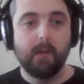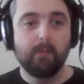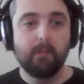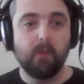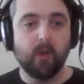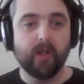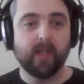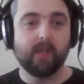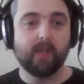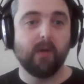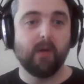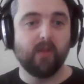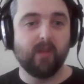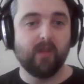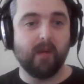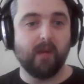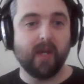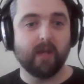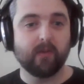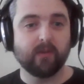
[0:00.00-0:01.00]
putting them on
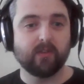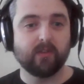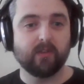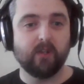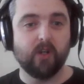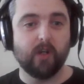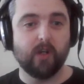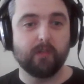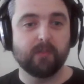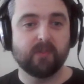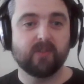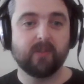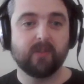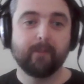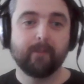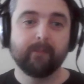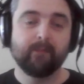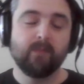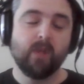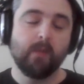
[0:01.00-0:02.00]
the microscopes,
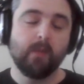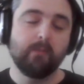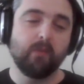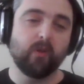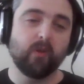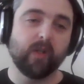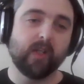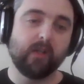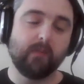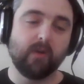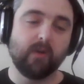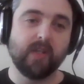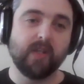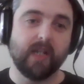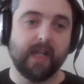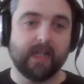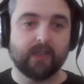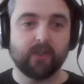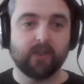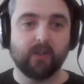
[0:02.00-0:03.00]
putting them on the
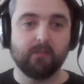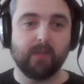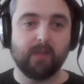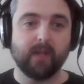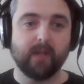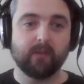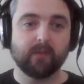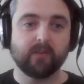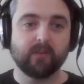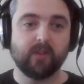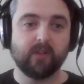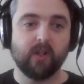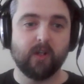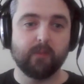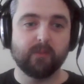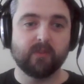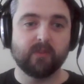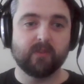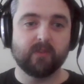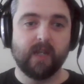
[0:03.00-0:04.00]
electron
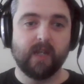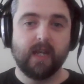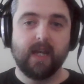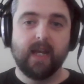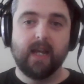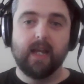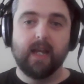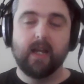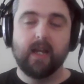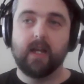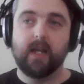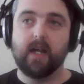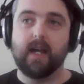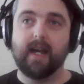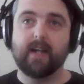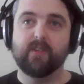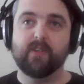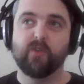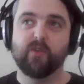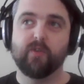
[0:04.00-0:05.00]
microscopes. I
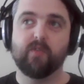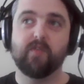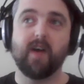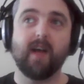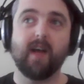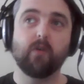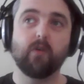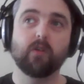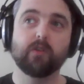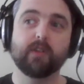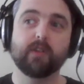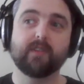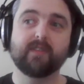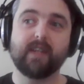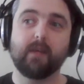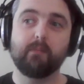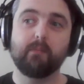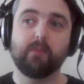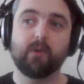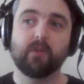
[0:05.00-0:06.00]
had over 500
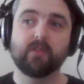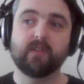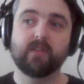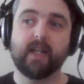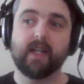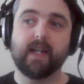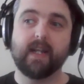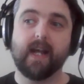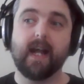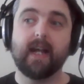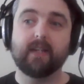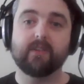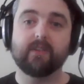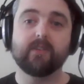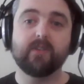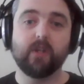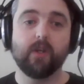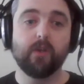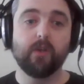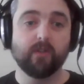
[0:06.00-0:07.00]
samples, and then I had to
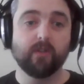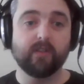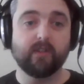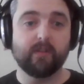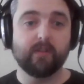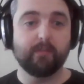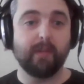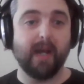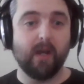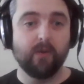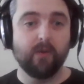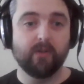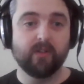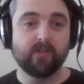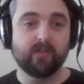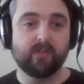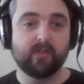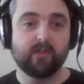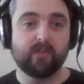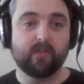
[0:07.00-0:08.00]
turn those into
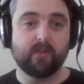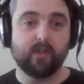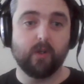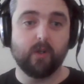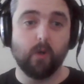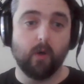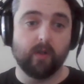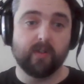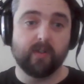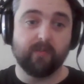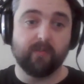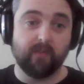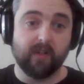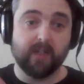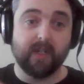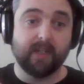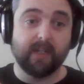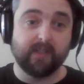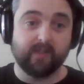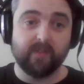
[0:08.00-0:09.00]
powders to go on
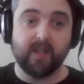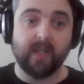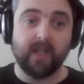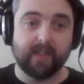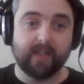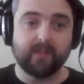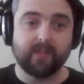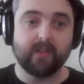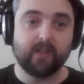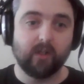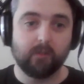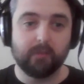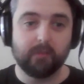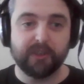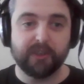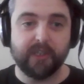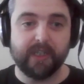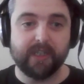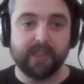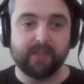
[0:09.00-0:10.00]
different kinds of analytical
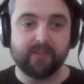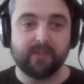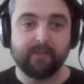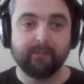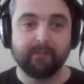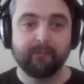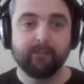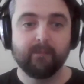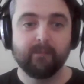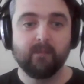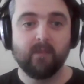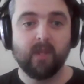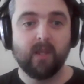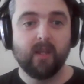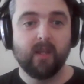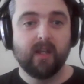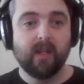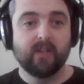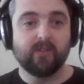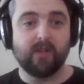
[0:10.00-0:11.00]
machines.
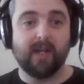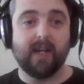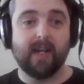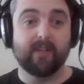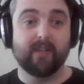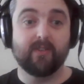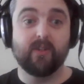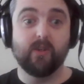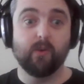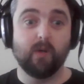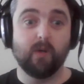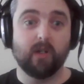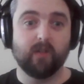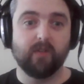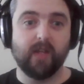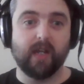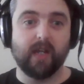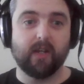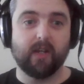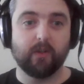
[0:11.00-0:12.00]
So I had to do all
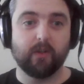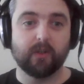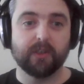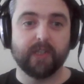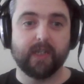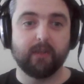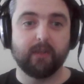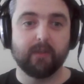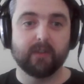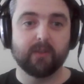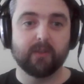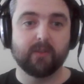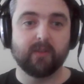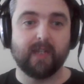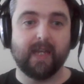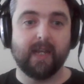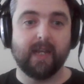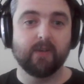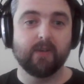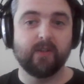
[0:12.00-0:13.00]
of that crushing, which was
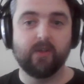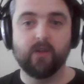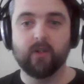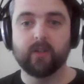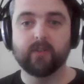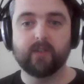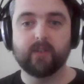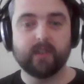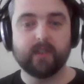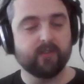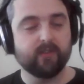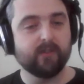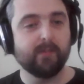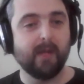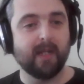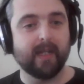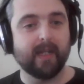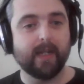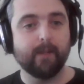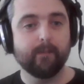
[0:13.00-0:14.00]
loud and noisy and
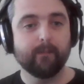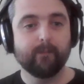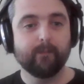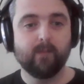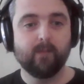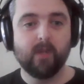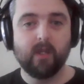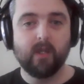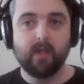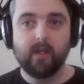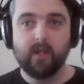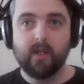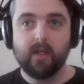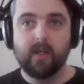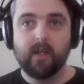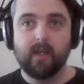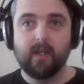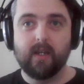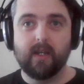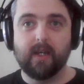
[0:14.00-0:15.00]
smelly.
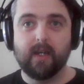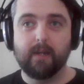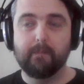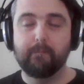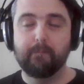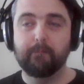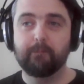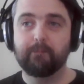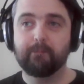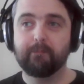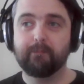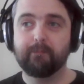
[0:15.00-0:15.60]
And